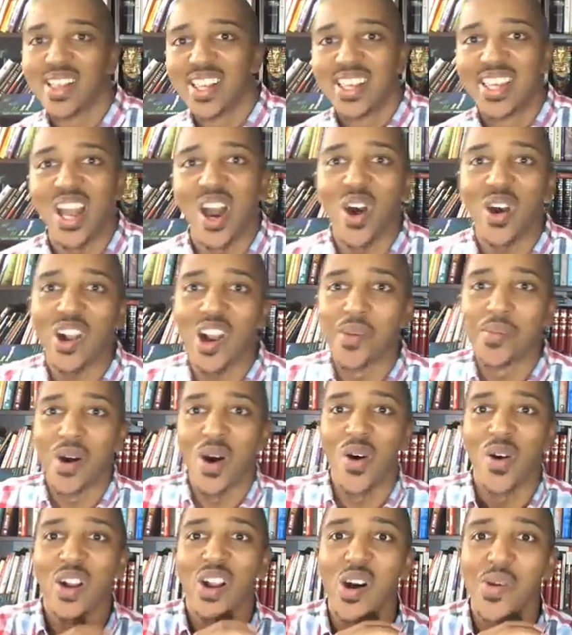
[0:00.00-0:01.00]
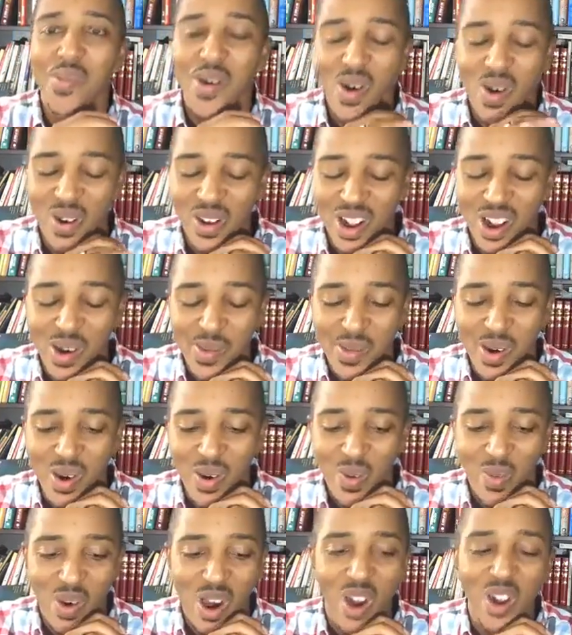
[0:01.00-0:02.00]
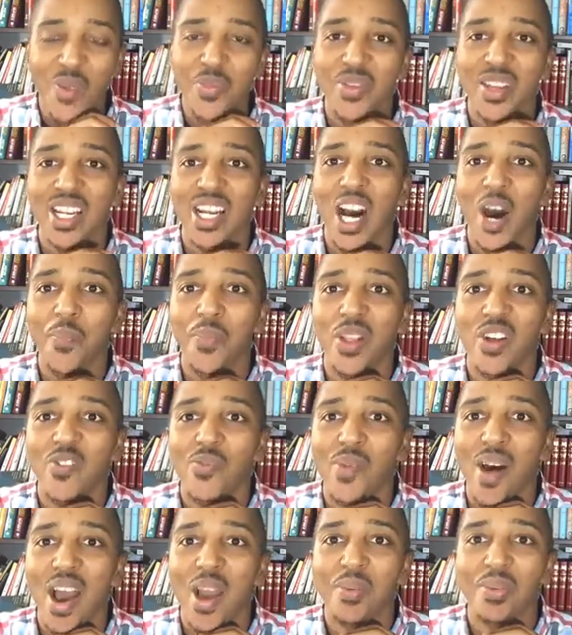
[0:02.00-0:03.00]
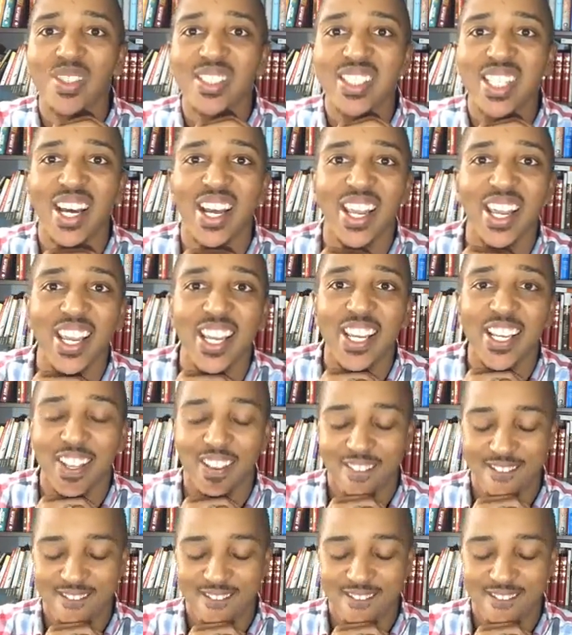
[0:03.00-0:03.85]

Y'all come on, come on, come on. Welcome to the Uplift Bible Study.